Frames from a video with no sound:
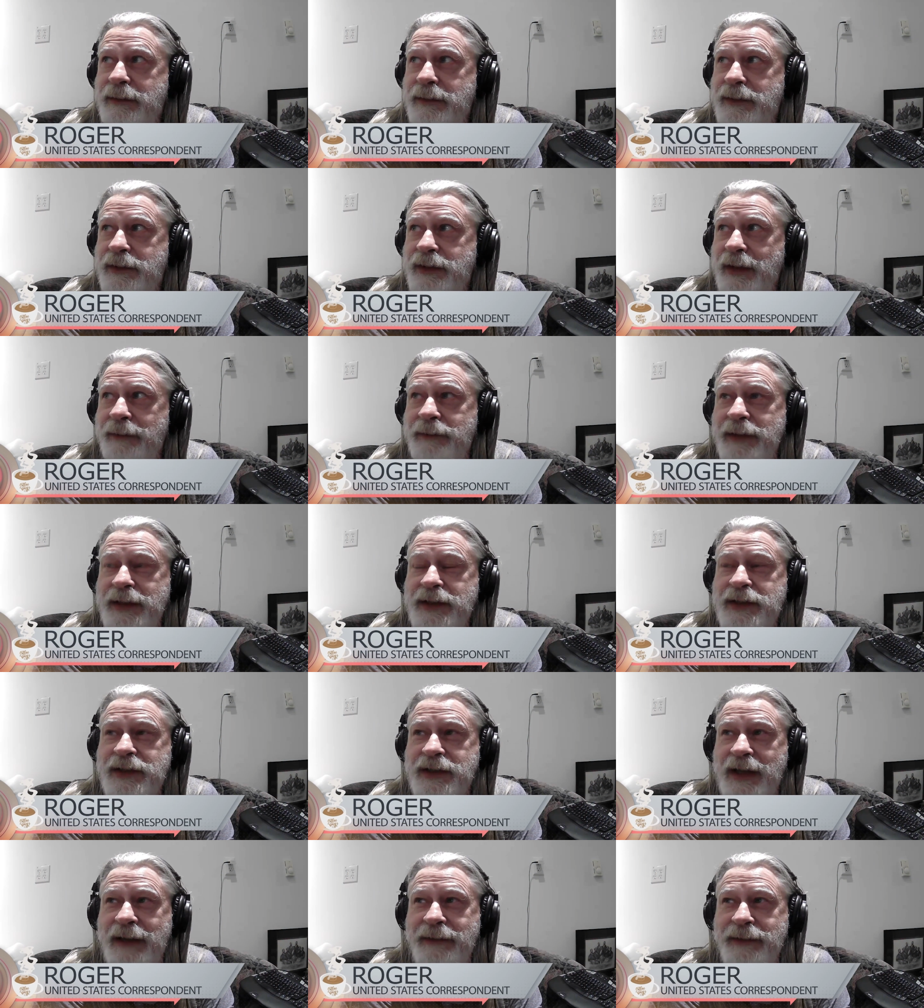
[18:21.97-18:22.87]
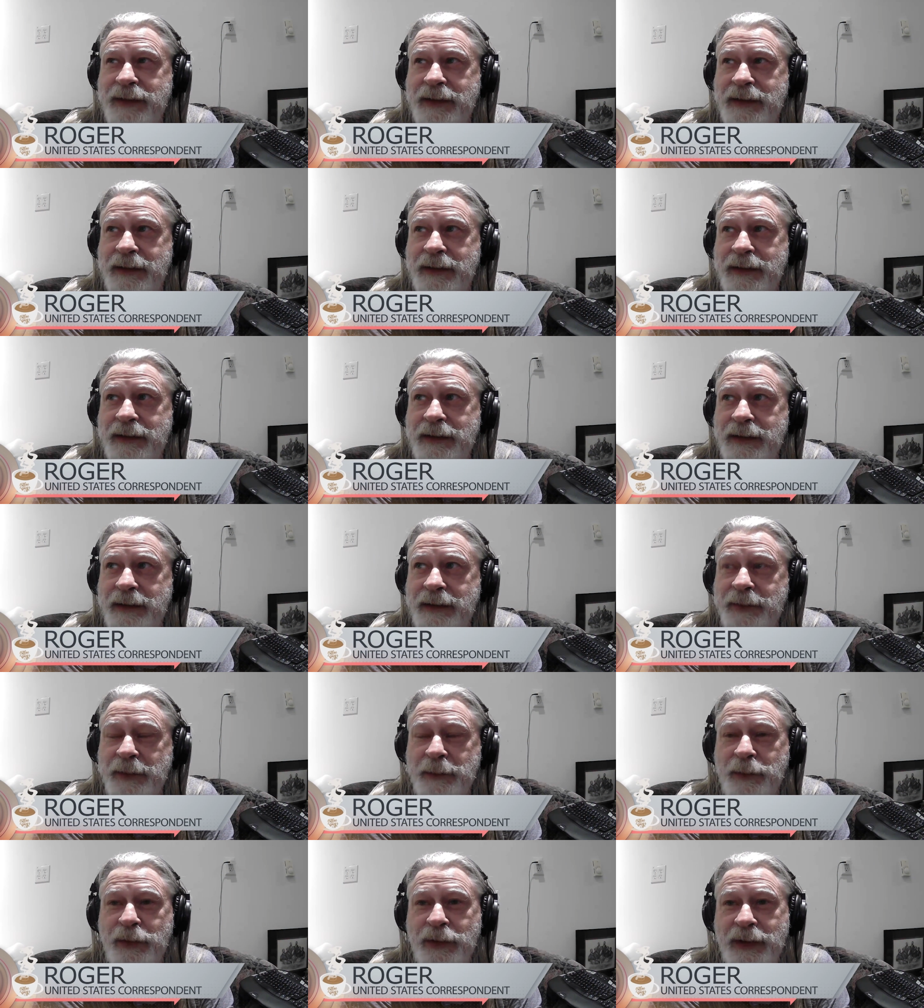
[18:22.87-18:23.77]
77.
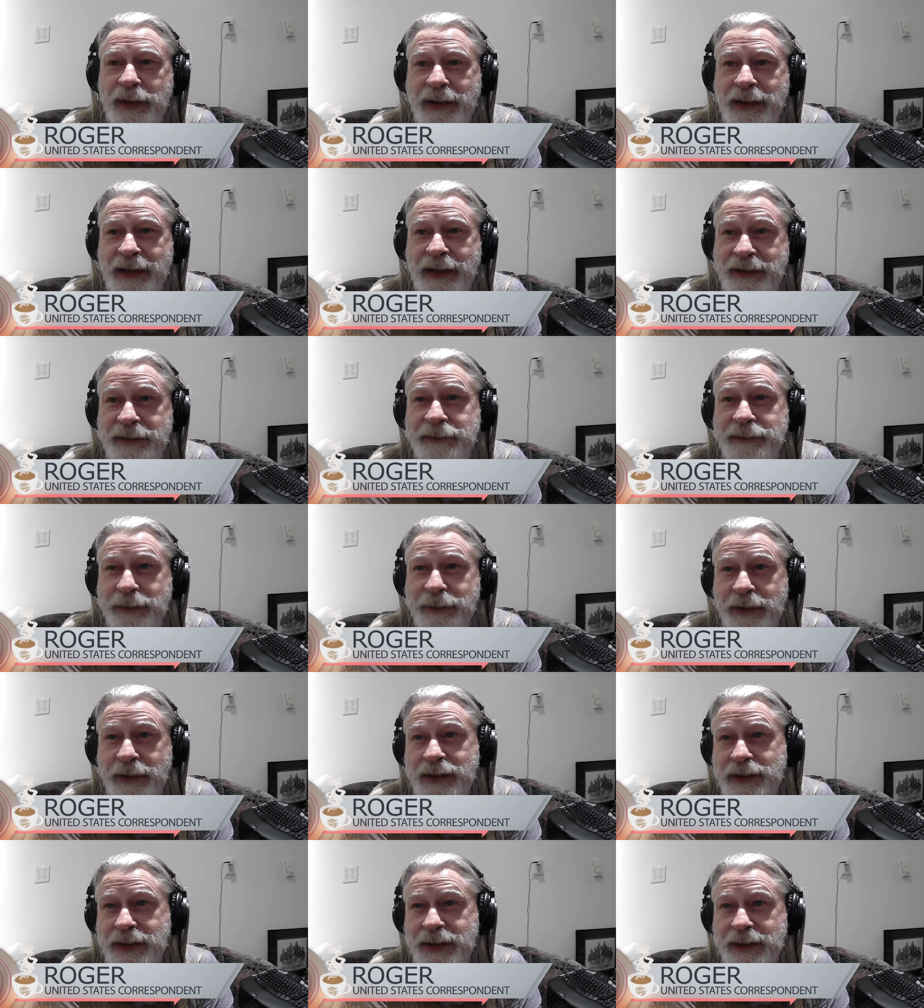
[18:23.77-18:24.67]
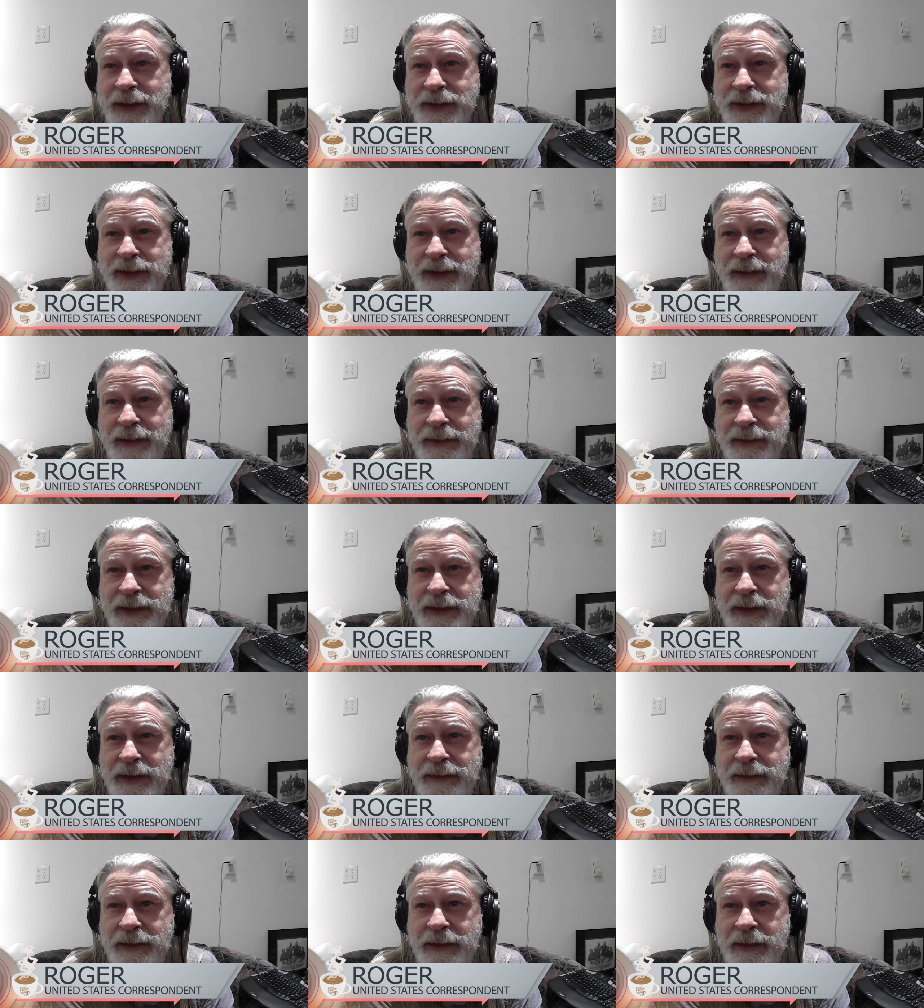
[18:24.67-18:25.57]
If you're born in 1946, you're
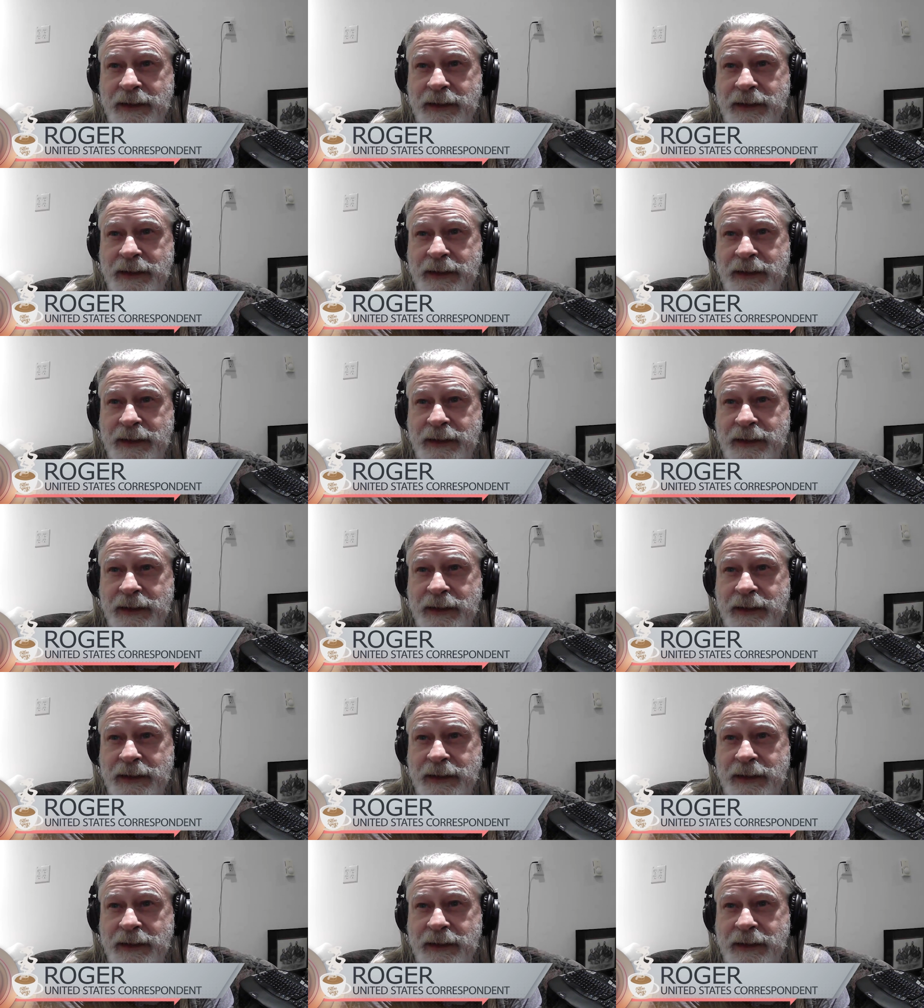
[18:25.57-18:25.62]
77.